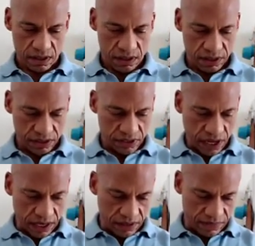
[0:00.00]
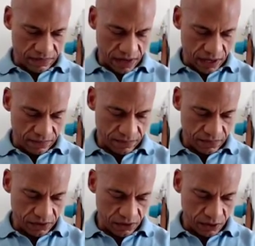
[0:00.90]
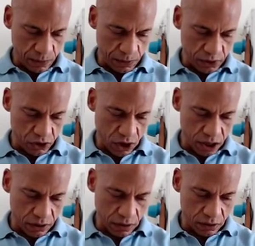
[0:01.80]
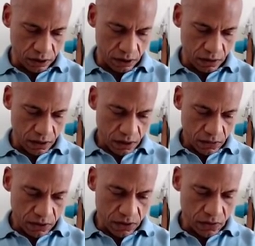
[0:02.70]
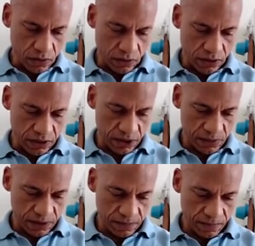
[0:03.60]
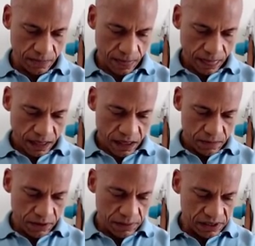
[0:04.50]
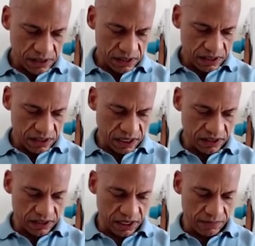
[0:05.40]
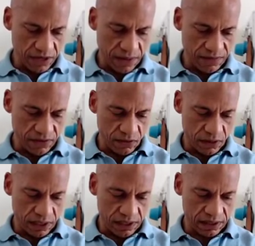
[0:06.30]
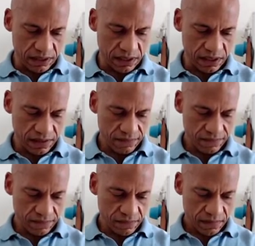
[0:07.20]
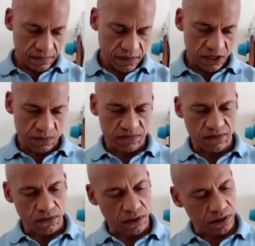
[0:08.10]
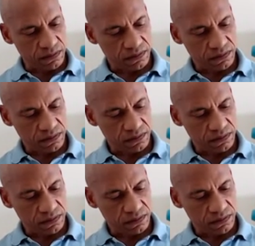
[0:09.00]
inside of, so this is supposed to be chocolate also, with Cocoa Crisps. It pretty much, it looks like the same type of ingredients as before.